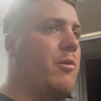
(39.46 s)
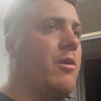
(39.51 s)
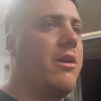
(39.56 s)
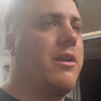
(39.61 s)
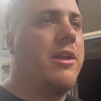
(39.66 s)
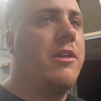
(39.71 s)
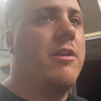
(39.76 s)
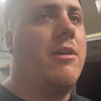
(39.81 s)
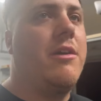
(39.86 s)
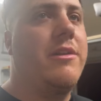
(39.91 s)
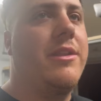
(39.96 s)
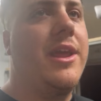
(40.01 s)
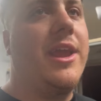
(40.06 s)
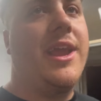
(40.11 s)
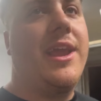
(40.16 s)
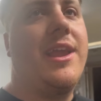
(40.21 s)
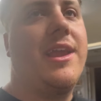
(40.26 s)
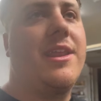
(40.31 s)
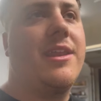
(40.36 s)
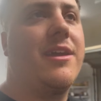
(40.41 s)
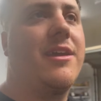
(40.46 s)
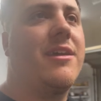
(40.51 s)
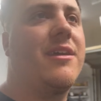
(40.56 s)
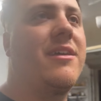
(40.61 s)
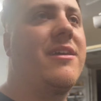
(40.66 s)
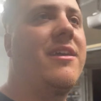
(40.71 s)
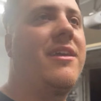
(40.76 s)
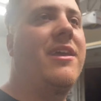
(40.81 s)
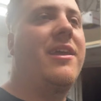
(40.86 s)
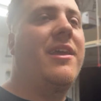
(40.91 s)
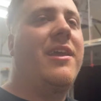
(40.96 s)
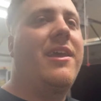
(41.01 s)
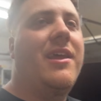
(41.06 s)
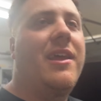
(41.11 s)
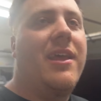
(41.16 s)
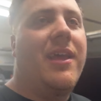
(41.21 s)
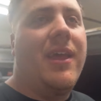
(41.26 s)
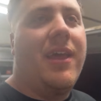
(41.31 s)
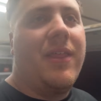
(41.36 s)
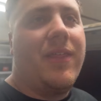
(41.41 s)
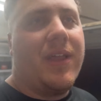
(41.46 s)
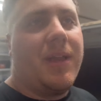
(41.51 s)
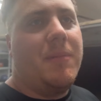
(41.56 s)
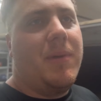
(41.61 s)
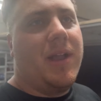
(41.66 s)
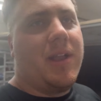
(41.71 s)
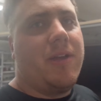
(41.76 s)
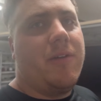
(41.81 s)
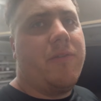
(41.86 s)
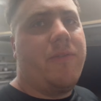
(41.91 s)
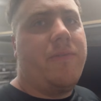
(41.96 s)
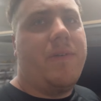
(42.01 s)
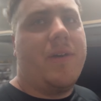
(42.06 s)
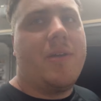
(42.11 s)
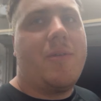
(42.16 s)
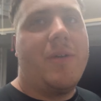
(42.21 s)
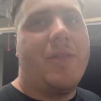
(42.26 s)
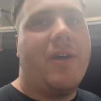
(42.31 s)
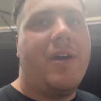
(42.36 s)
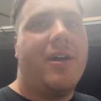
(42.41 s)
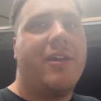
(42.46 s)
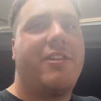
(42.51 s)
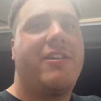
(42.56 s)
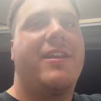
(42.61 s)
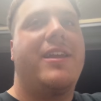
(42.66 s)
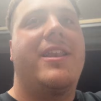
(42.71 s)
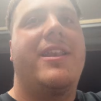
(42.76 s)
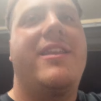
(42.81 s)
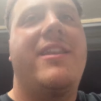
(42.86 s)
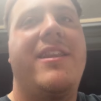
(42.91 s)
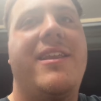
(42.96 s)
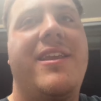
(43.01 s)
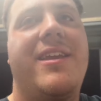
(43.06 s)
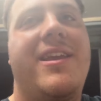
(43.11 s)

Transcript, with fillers: working all day, and uh, I think I might go fuck with Austin.